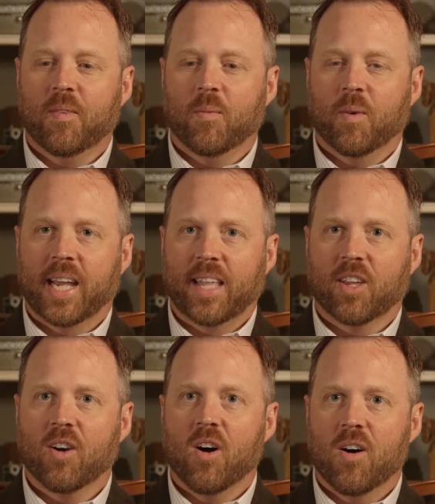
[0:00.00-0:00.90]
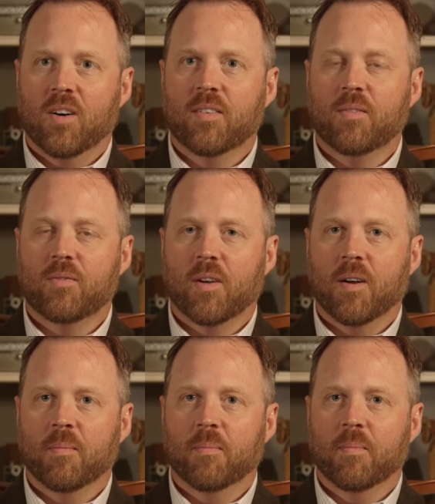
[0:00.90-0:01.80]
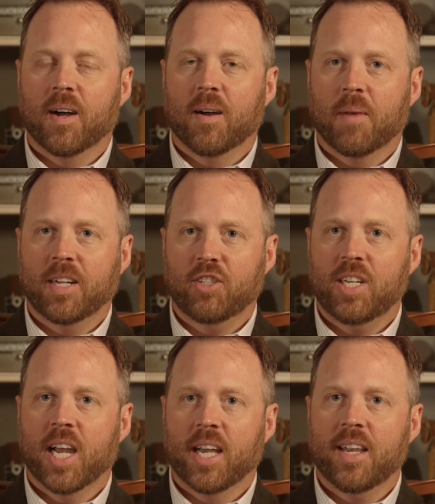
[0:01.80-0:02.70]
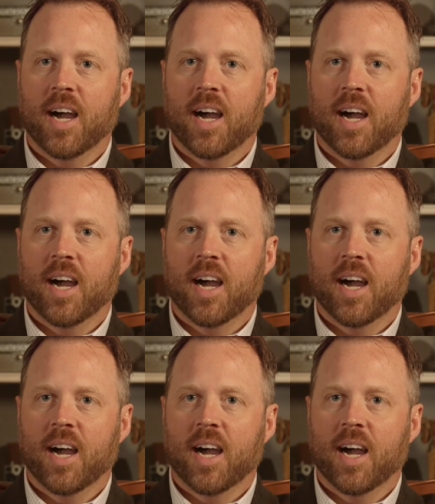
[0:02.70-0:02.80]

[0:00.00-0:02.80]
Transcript: when I got the call from uh, my GI